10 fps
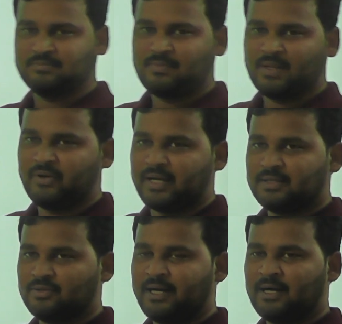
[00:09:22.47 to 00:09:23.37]
Okay,
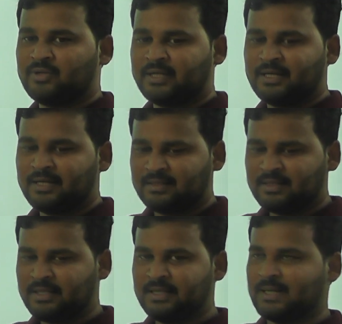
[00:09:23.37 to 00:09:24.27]
they have the
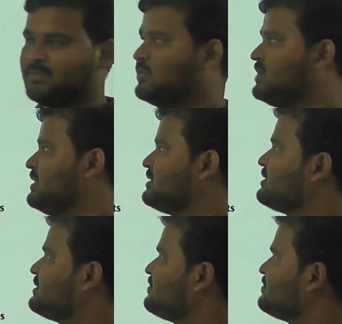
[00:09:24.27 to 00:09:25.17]
thinking
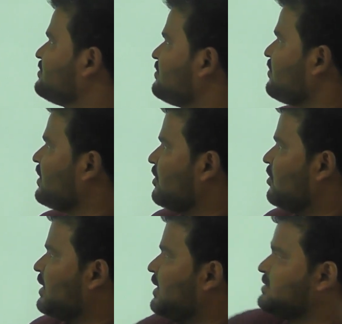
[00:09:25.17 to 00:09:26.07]
capabilities.
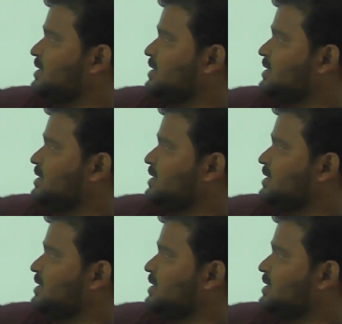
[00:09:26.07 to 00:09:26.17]
Okay, as I